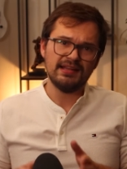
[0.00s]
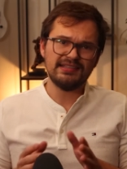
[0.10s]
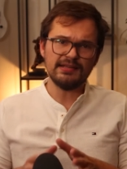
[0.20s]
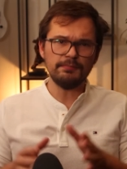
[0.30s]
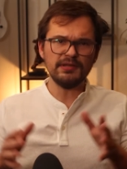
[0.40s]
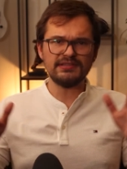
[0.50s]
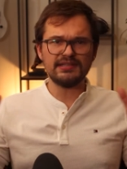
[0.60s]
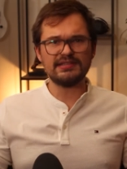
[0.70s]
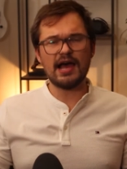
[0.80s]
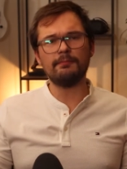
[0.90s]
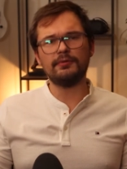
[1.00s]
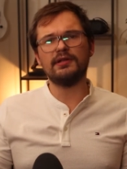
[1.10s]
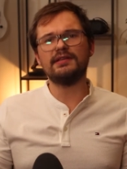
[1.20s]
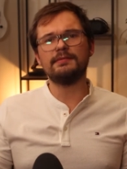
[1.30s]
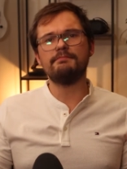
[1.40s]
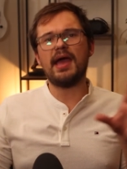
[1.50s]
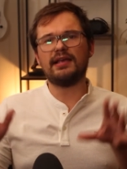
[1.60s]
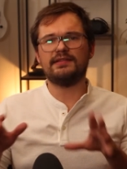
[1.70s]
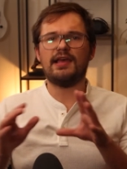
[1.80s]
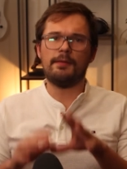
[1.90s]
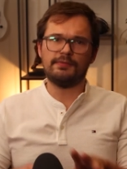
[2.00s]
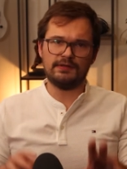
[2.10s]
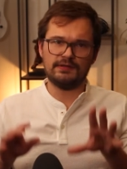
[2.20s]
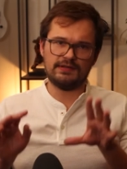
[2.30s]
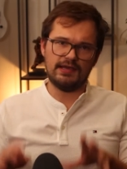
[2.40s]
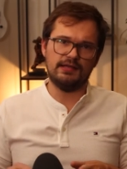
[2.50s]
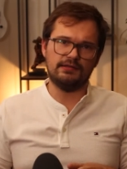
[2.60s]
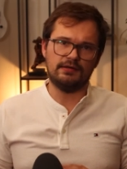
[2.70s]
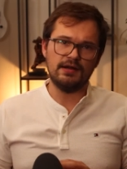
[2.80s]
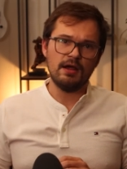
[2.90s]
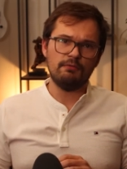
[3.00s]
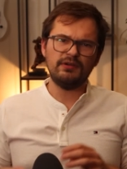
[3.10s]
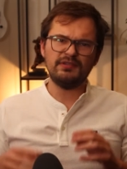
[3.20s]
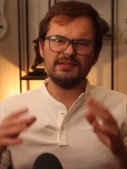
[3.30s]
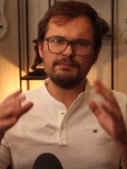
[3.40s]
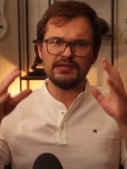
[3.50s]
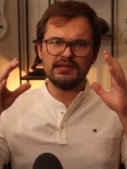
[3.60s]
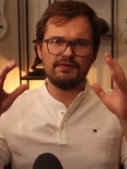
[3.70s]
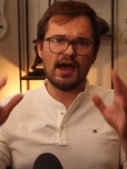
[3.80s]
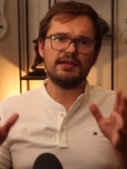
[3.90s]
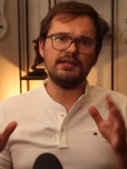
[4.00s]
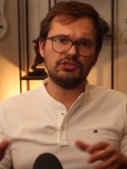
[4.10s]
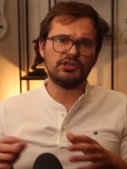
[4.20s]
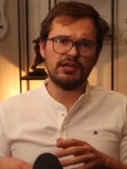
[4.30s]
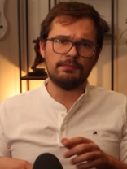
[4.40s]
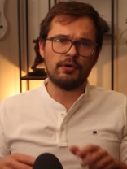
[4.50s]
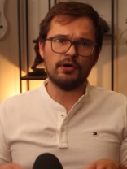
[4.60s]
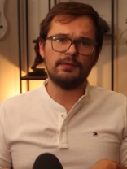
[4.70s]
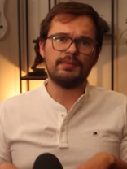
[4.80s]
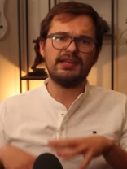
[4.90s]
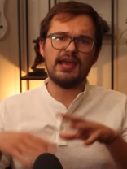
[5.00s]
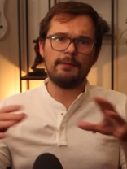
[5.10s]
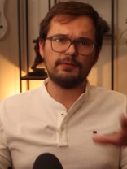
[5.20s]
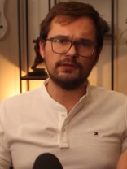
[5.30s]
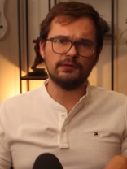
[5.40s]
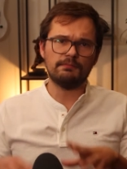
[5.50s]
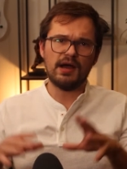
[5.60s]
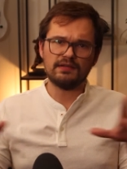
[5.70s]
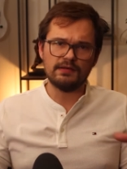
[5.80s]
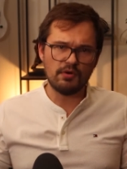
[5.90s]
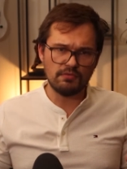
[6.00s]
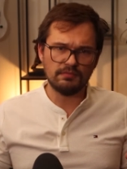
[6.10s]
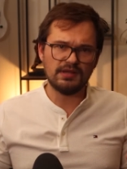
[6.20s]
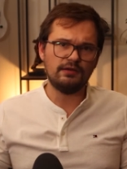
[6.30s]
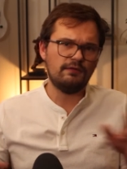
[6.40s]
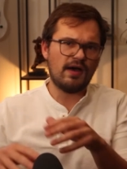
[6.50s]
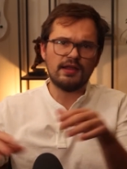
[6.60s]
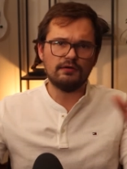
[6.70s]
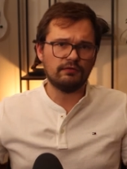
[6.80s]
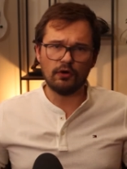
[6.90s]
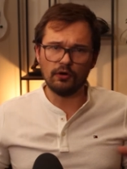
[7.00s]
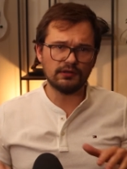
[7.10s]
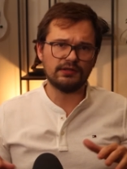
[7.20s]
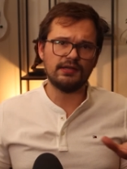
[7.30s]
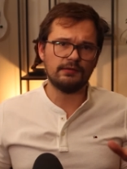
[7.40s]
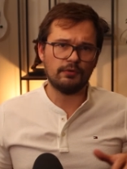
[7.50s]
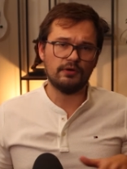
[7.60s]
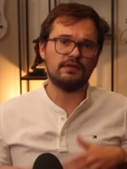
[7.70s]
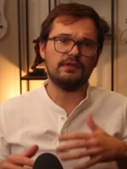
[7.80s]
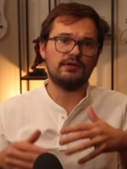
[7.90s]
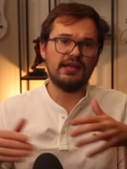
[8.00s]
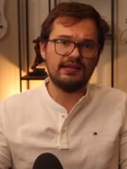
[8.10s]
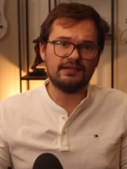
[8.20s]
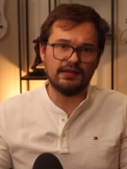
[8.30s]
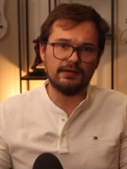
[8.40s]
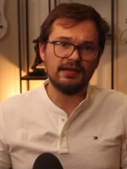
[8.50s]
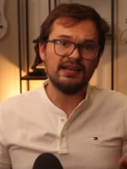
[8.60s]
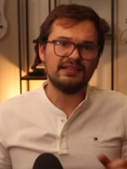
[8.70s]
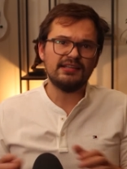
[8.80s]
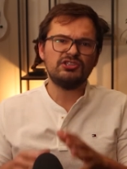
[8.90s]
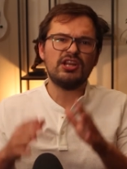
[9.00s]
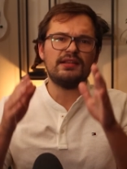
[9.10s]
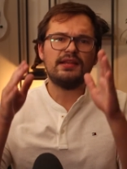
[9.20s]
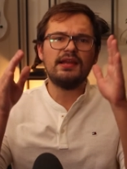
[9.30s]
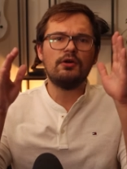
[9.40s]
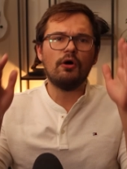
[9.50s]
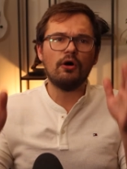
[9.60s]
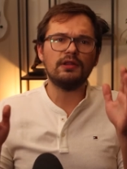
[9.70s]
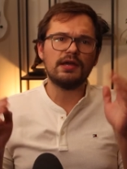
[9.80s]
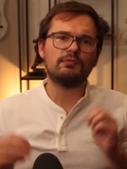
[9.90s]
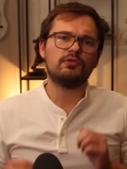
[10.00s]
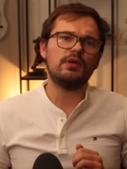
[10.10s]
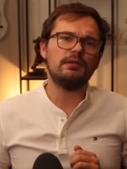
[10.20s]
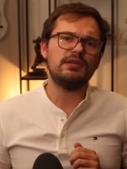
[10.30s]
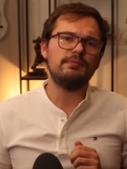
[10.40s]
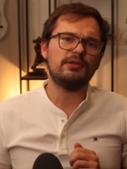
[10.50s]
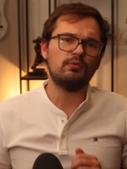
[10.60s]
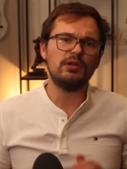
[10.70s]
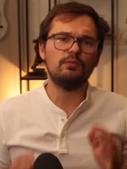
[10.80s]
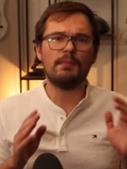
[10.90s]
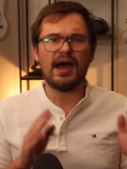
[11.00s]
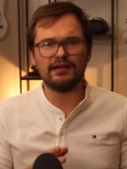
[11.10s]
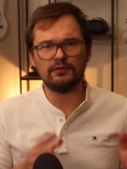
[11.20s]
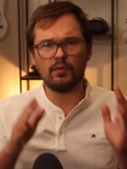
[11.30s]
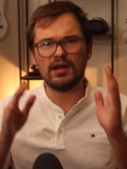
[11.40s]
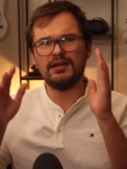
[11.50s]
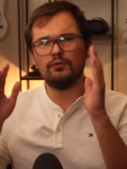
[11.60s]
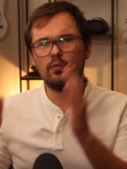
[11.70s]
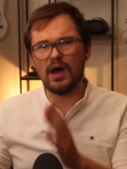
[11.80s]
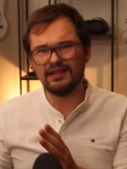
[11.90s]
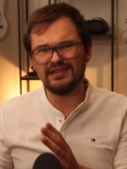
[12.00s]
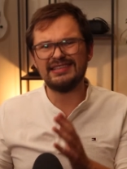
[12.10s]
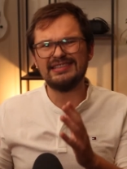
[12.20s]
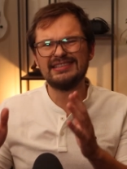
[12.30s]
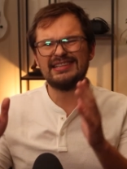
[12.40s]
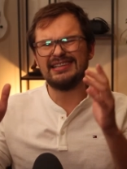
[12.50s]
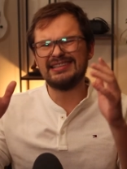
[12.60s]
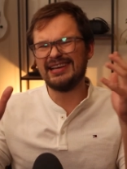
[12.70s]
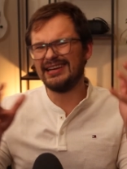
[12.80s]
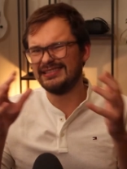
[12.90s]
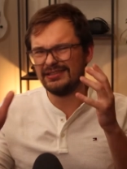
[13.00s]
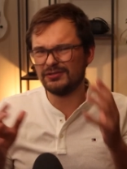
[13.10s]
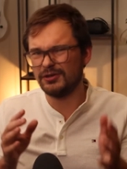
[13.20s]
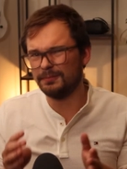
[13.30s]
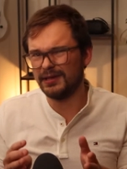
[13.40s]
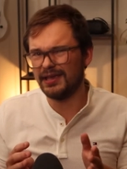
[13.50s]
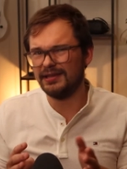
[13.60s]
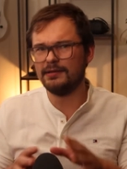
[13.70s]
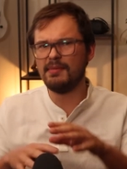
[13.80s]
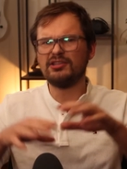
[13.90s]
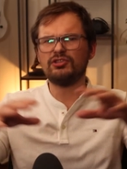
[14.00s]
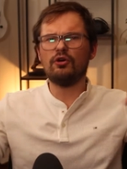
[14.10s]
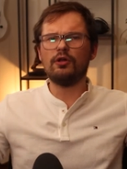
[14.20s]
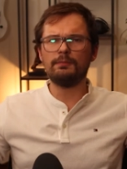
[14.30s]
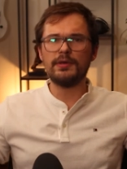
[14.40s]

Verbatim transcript: The simplest example is a MaxAbsScaler, where you simply divide each data point by the absolute maximum that you find over all the data points in your dataset, such that then all numbers will be between -1 and 1, since that kind of sounds complicated. Imagine all